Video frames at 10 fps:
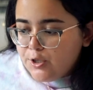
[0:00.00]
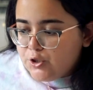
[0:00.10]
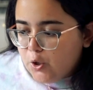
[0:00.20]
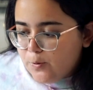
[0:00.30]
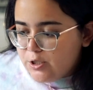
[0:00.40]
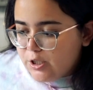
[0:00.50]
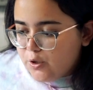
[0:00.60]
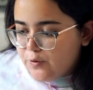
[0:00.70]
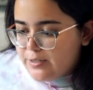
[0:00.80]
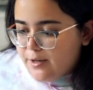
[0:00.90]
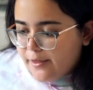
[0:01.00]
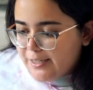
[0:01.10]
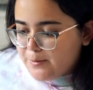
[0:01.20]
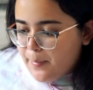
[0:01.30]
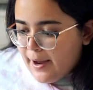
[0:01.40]
So we're just gonna reset
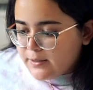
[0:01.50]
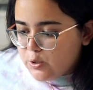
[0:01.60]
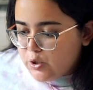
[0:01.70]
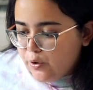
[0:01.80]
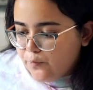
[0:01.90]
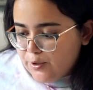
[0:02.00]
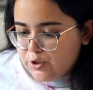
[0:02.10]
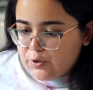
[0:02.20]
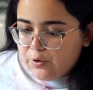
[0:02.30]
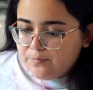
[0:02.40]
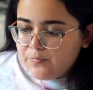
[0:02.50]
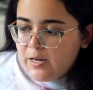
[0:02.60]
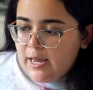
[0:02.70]
this back to the original.